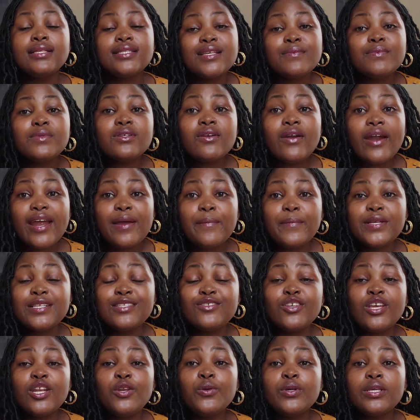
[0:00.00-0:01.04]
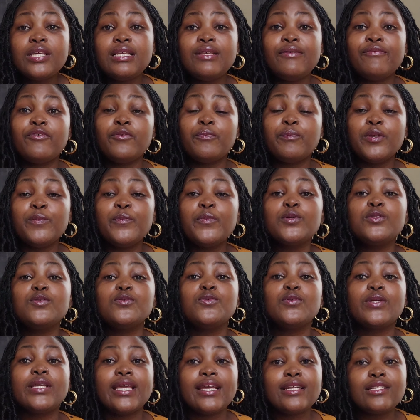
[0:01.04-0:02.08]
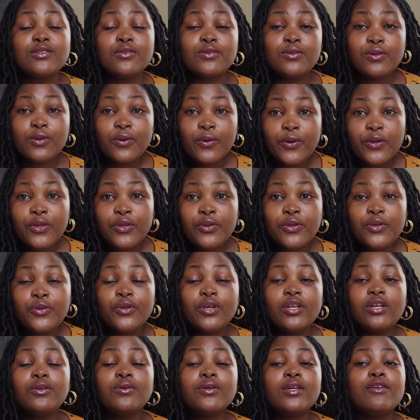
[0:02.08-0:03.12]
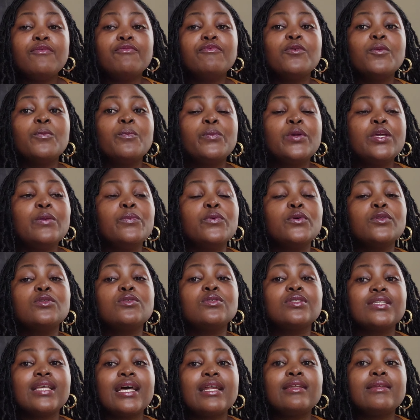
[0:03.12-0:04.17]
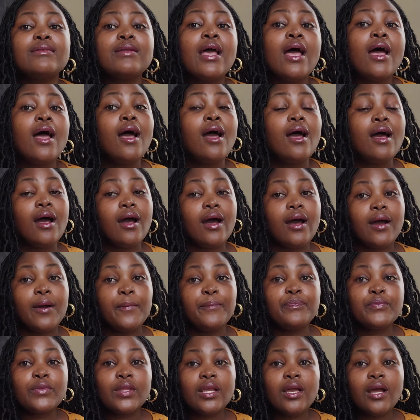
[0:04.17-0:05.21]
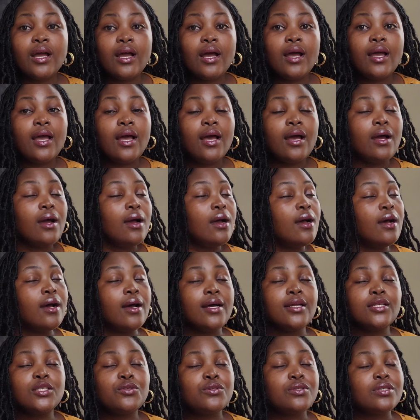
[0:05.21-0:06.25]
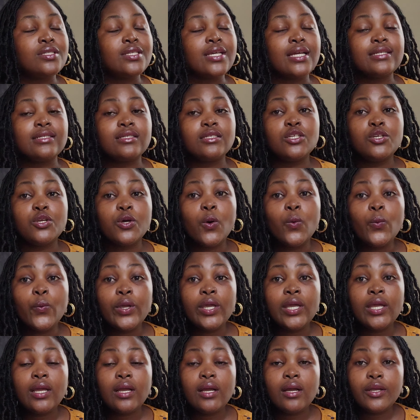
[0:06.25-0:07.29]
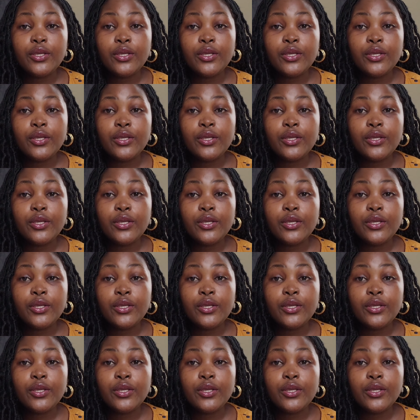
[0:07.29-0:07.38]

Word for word: subscribers you're looking for people to get to know you you're looking for people to start uh, uh, to start knowing